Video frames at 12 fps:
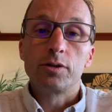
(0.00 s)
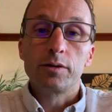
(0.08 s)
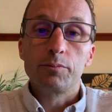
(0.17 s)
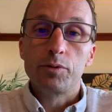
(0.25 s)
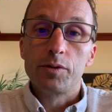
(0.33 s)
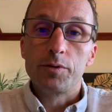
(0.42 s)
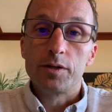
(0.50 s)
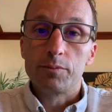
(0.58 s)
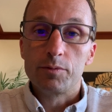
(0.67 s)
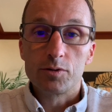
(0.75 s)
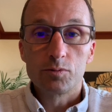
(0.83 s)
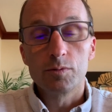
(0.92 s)
unemployment
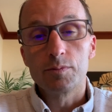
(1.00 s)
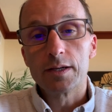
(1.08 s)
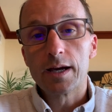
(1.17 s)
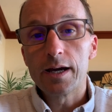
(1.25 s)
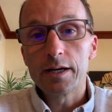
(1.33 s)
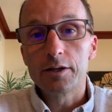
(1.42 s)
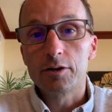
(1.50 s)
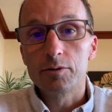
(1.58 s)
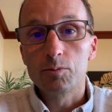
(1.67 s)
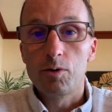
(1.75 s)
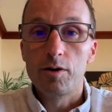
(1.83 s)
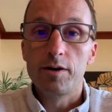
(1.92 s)
numbers would be
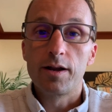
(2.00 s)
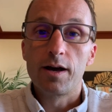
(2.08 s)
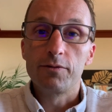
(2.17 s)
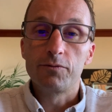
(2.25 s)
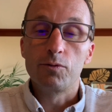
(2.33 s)
higher were it not